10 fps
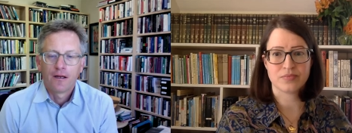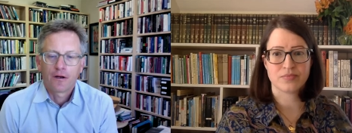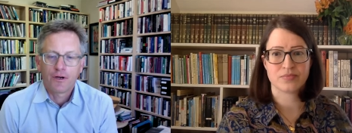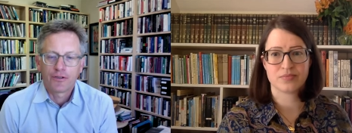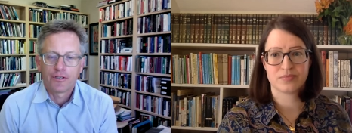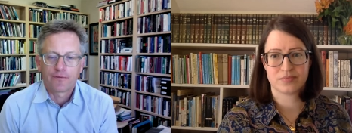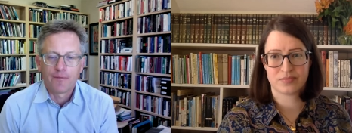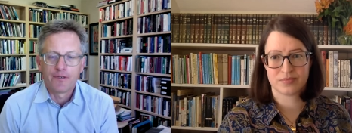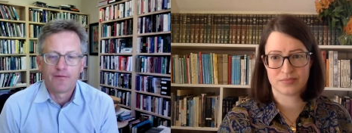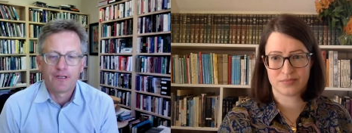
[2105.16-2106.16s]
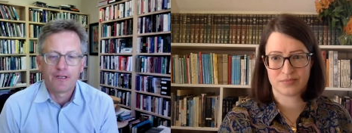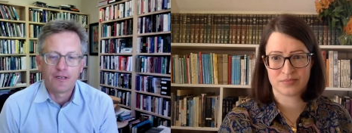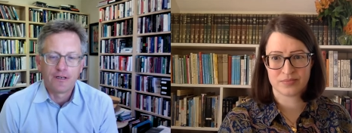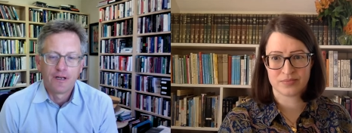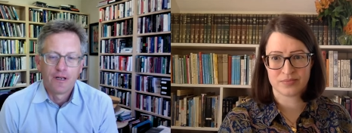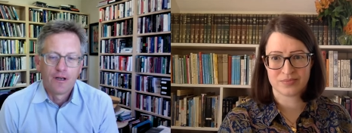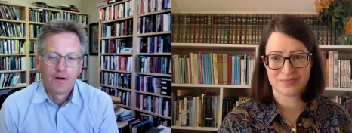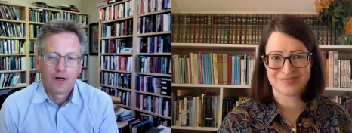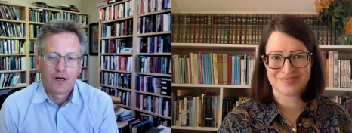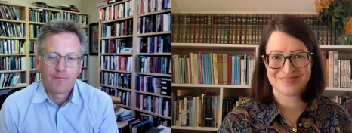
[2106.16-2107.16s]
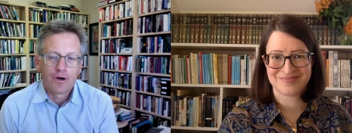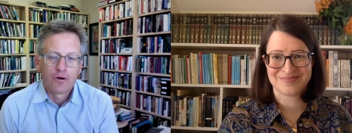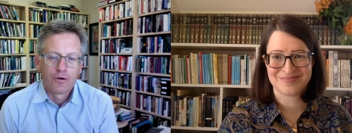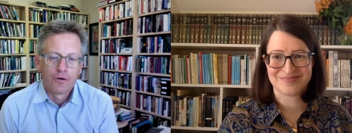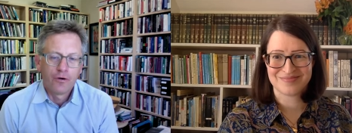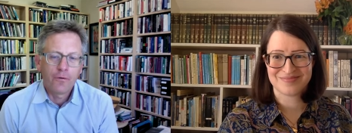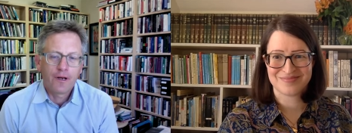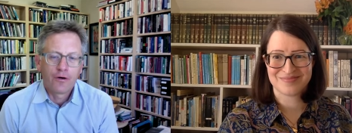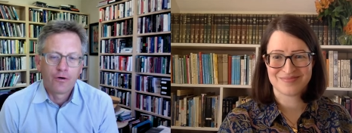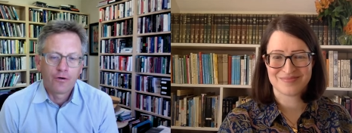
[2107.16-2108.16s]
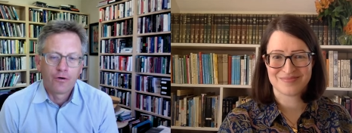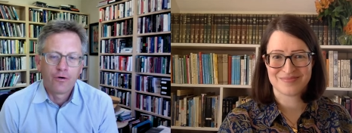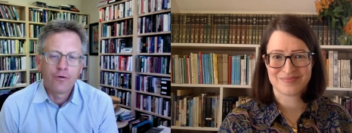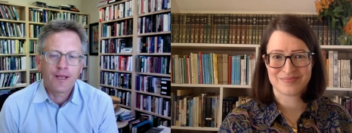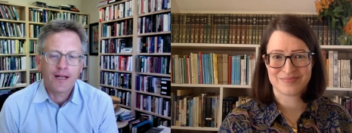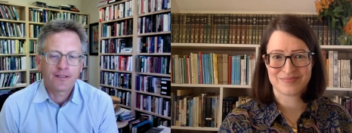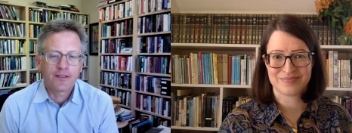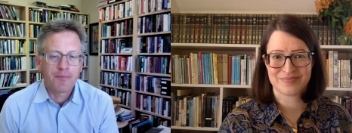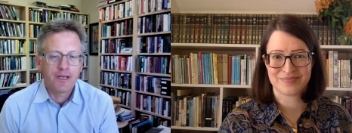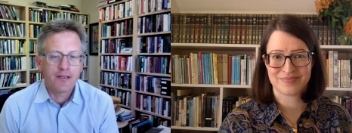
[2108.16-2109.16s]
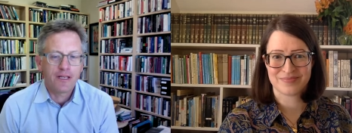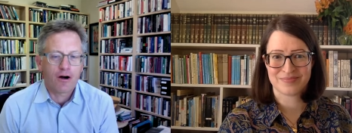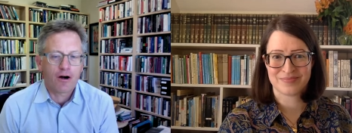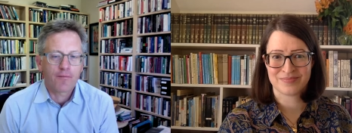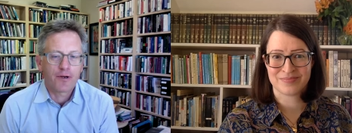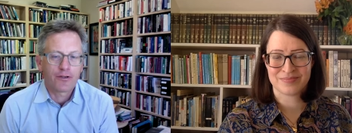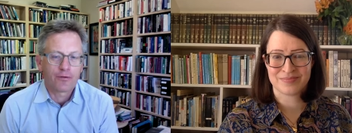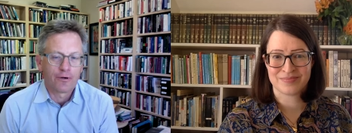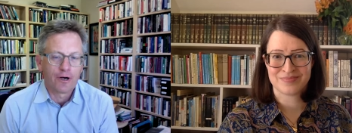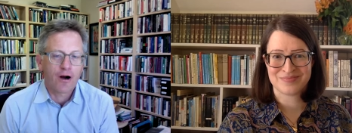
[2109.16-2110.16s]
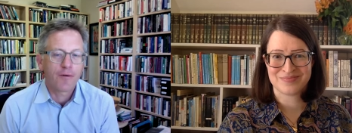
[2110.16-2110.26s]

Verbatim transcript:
Speaker 1: Question is from Naveen. Who gets to be the arbiter